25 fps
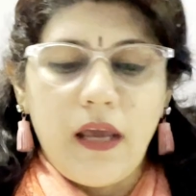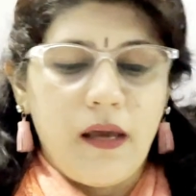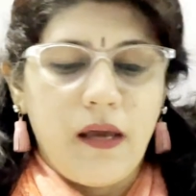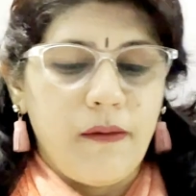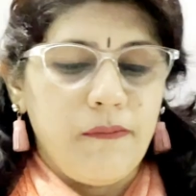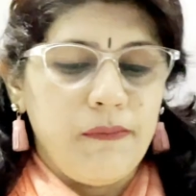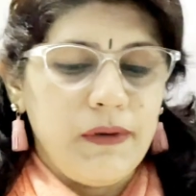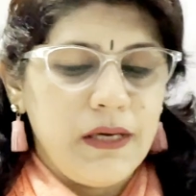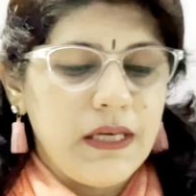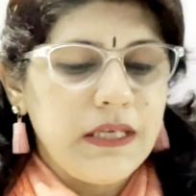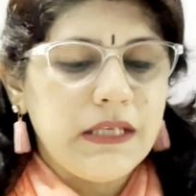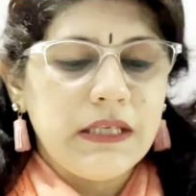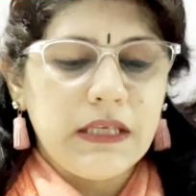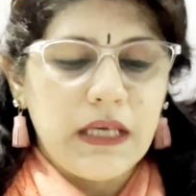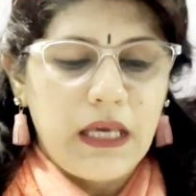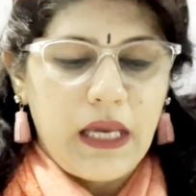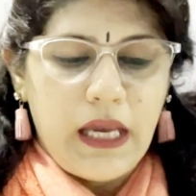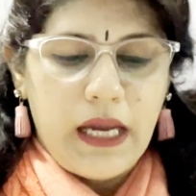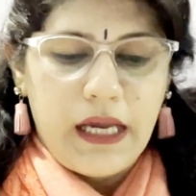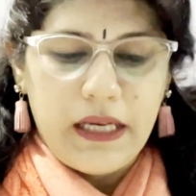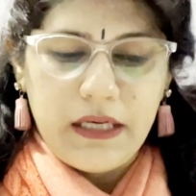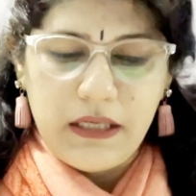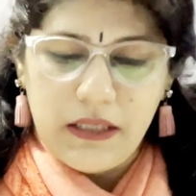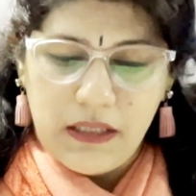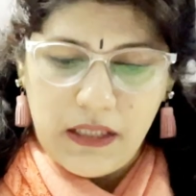A, B,
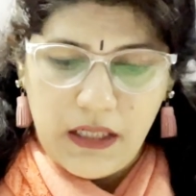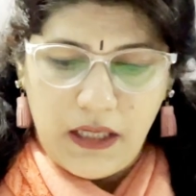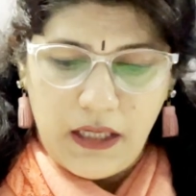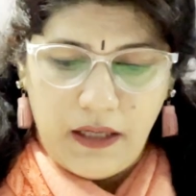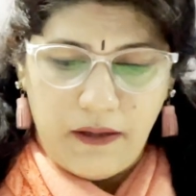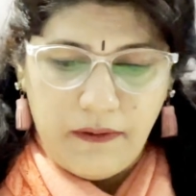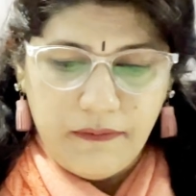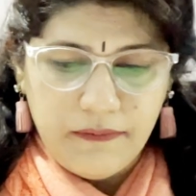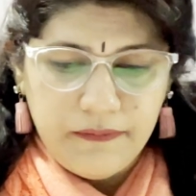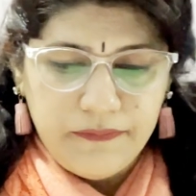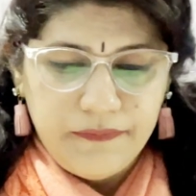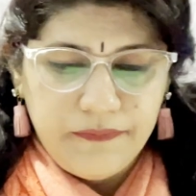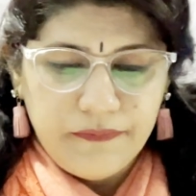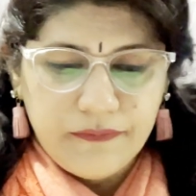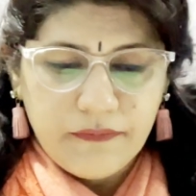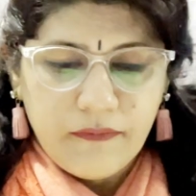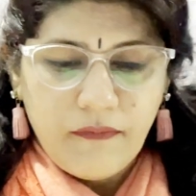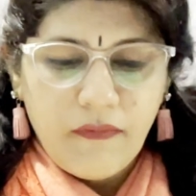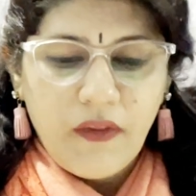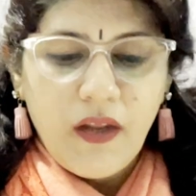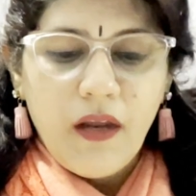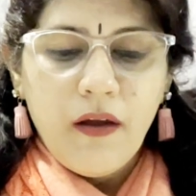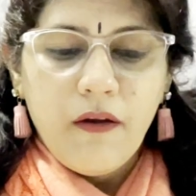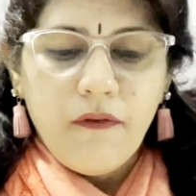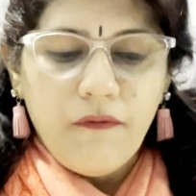C and D.
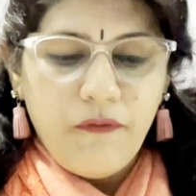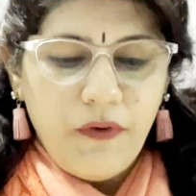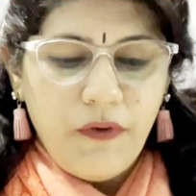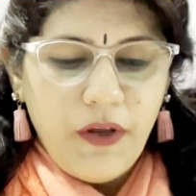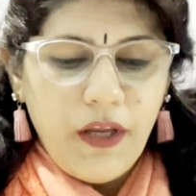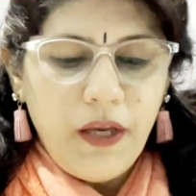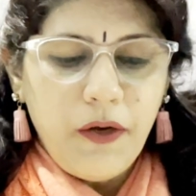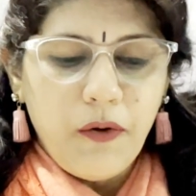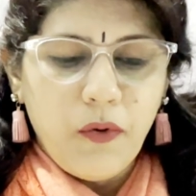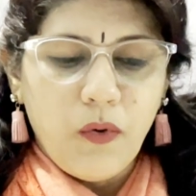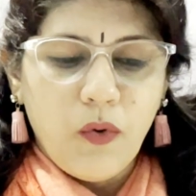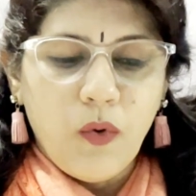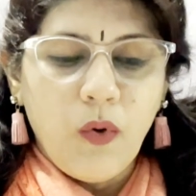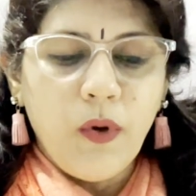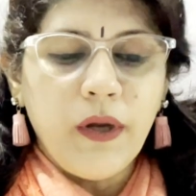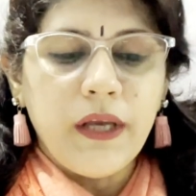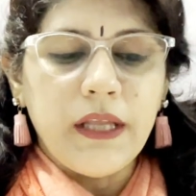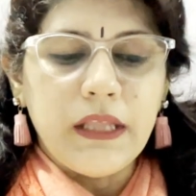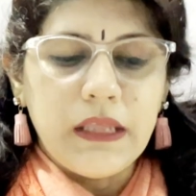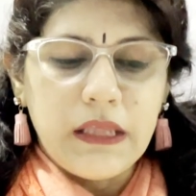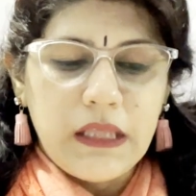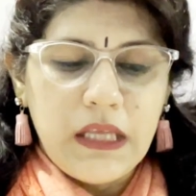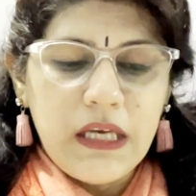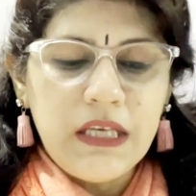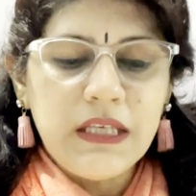We know
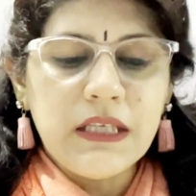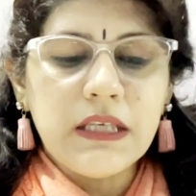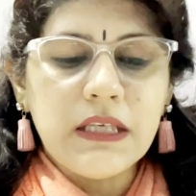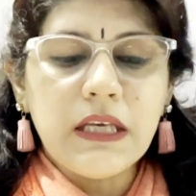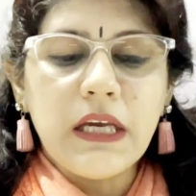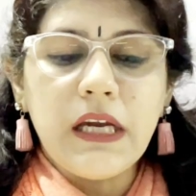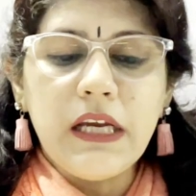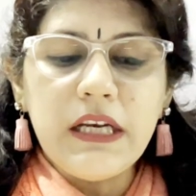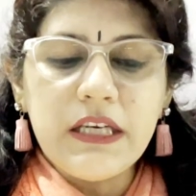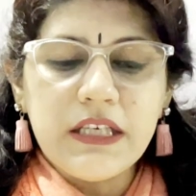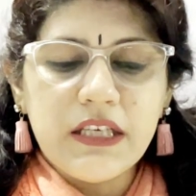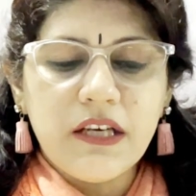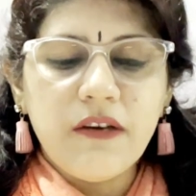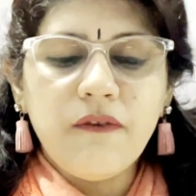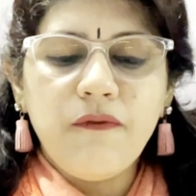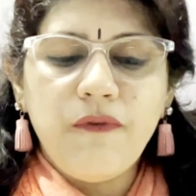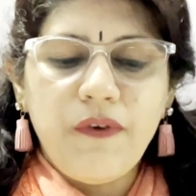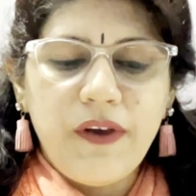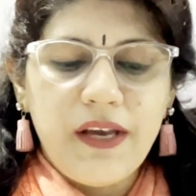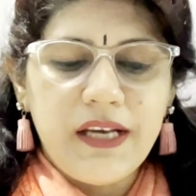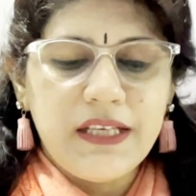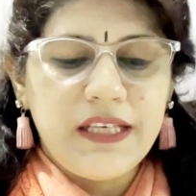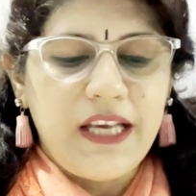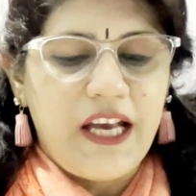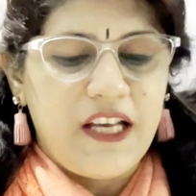in this
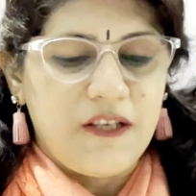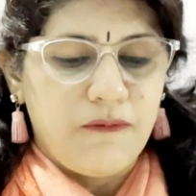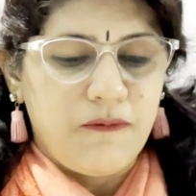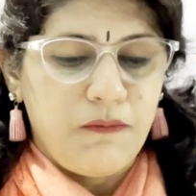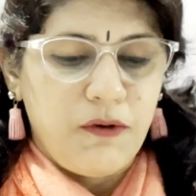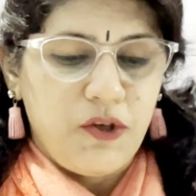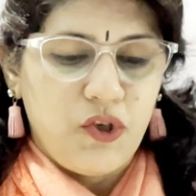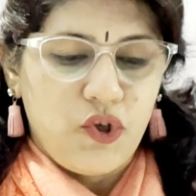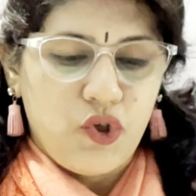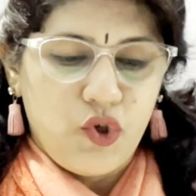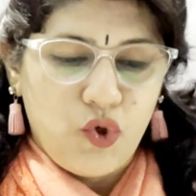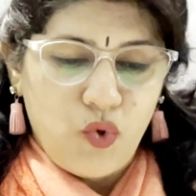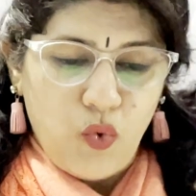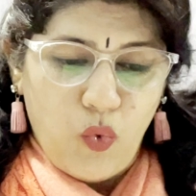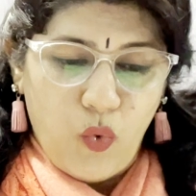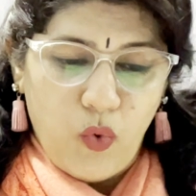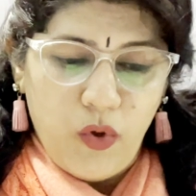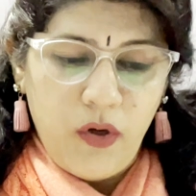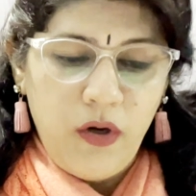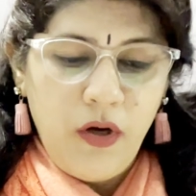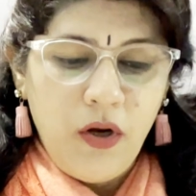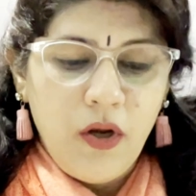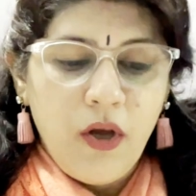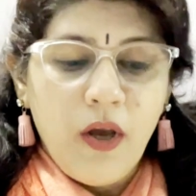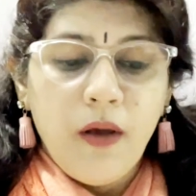interphase has been
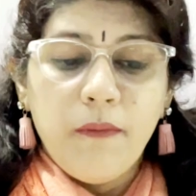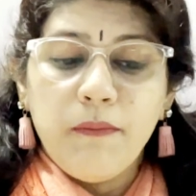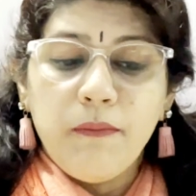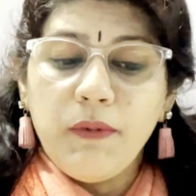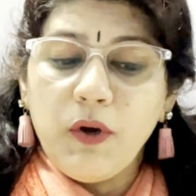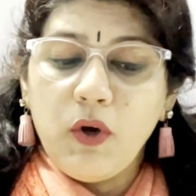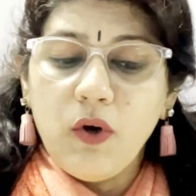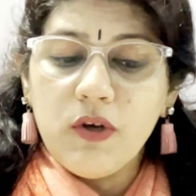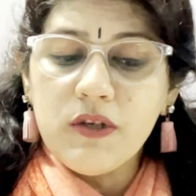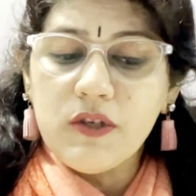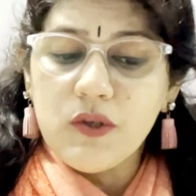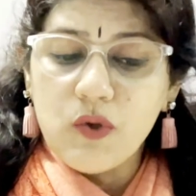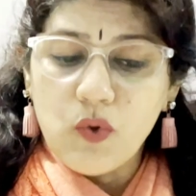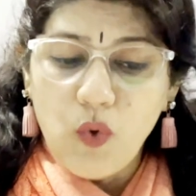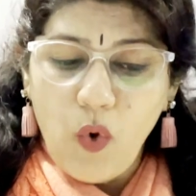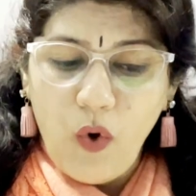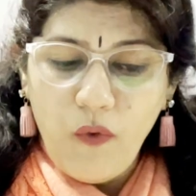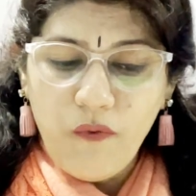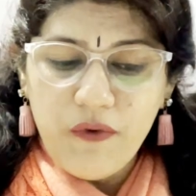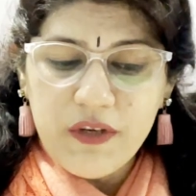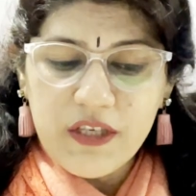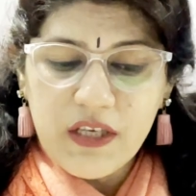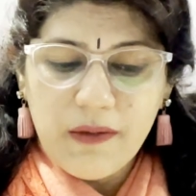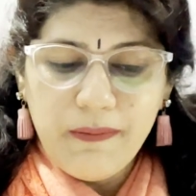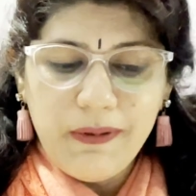shown because
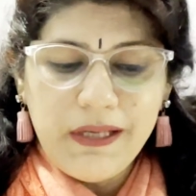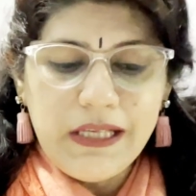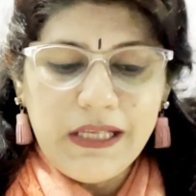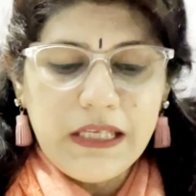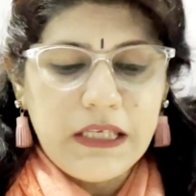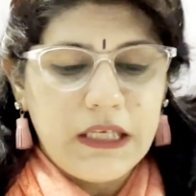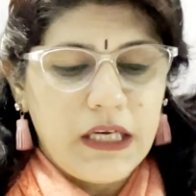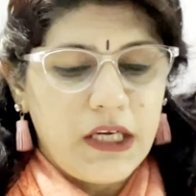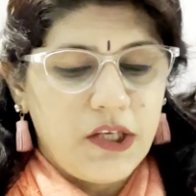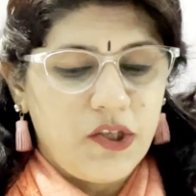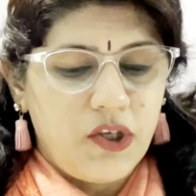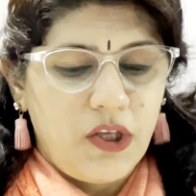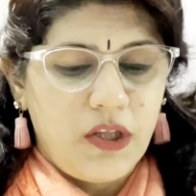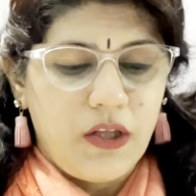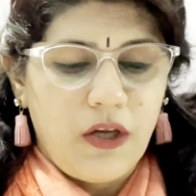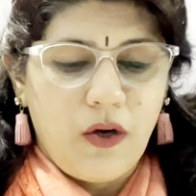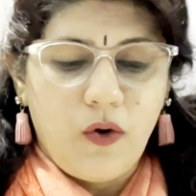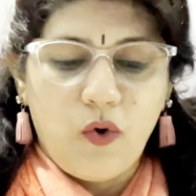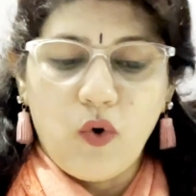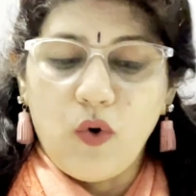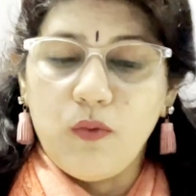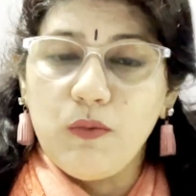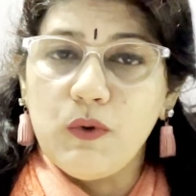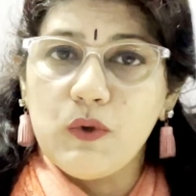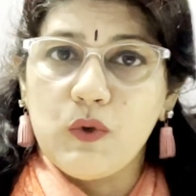no visible change in the
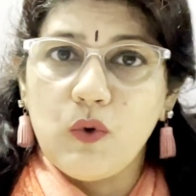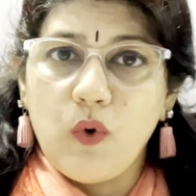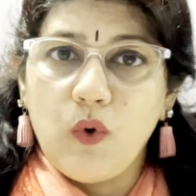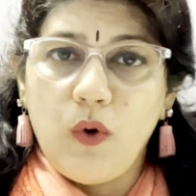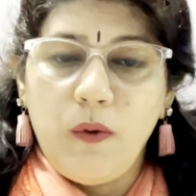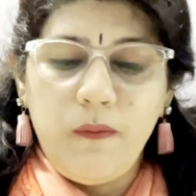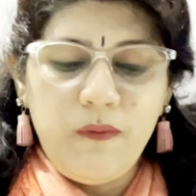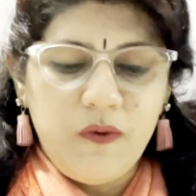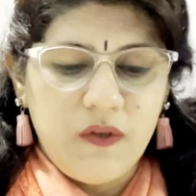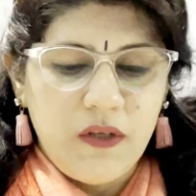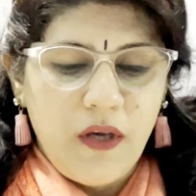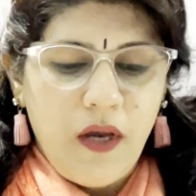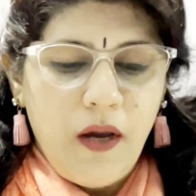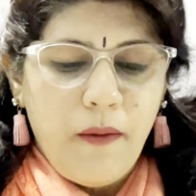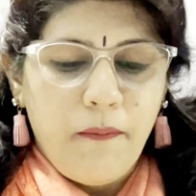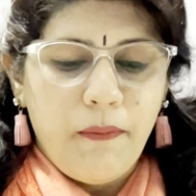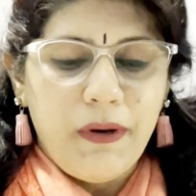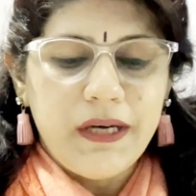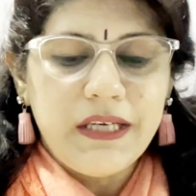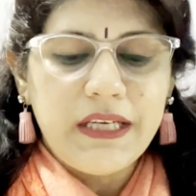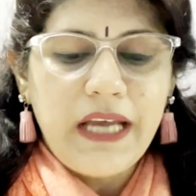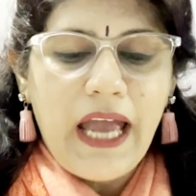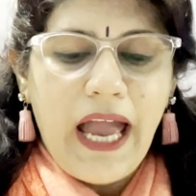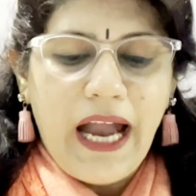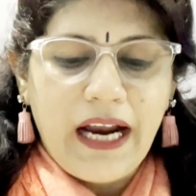chromosomes
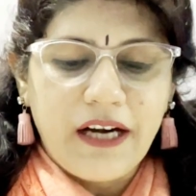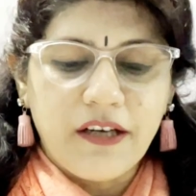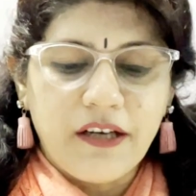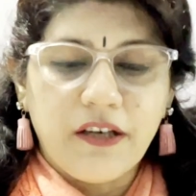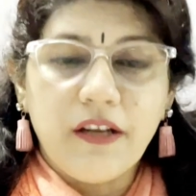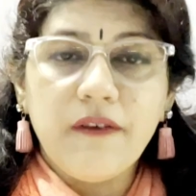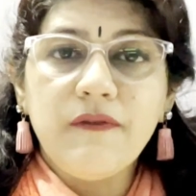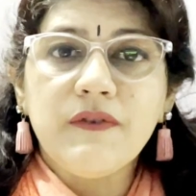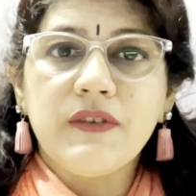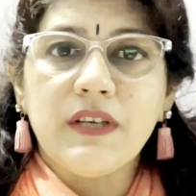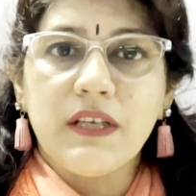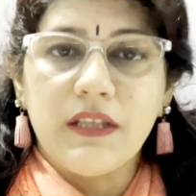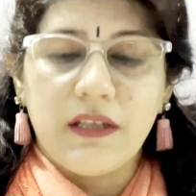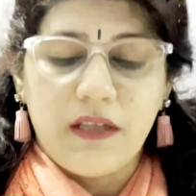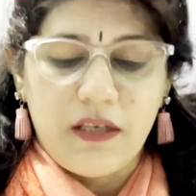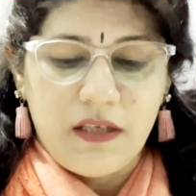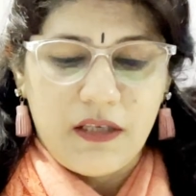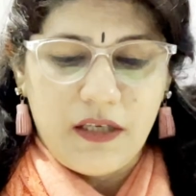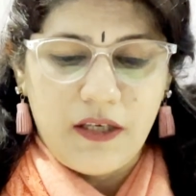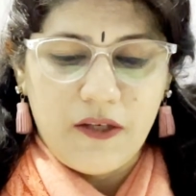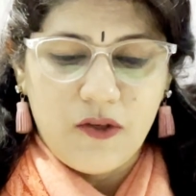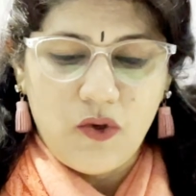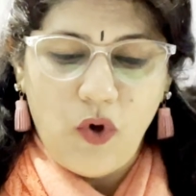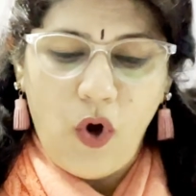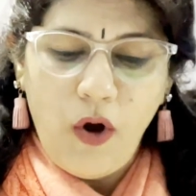but active
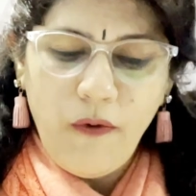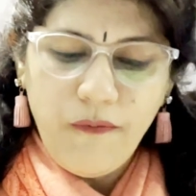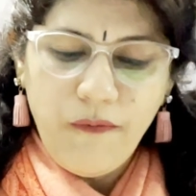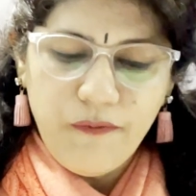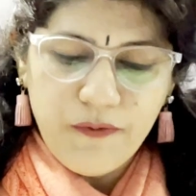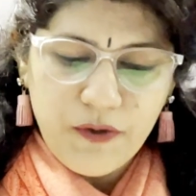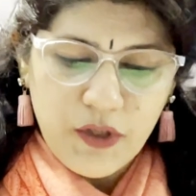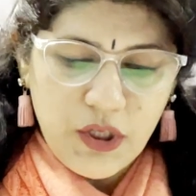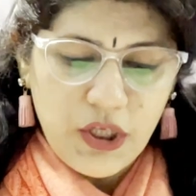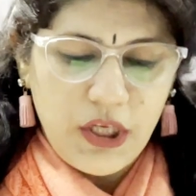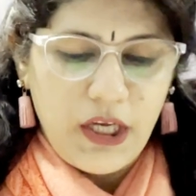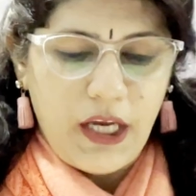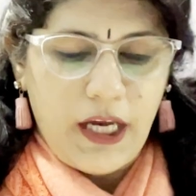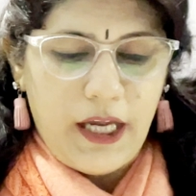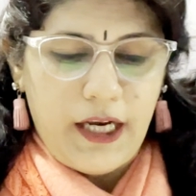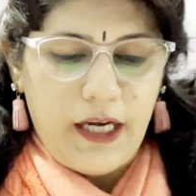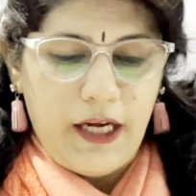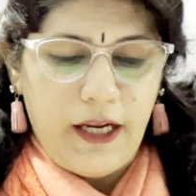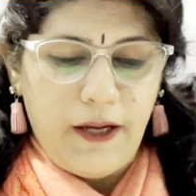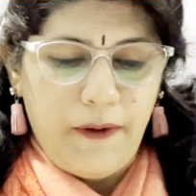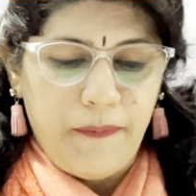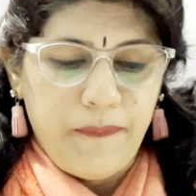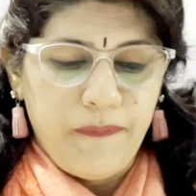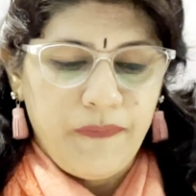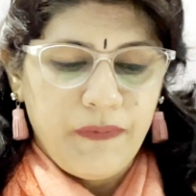synthesis of
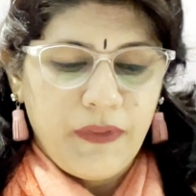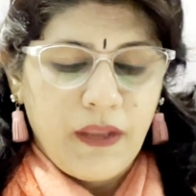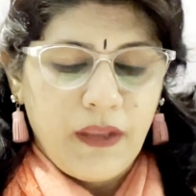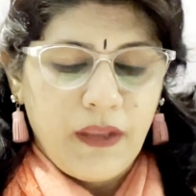DNA.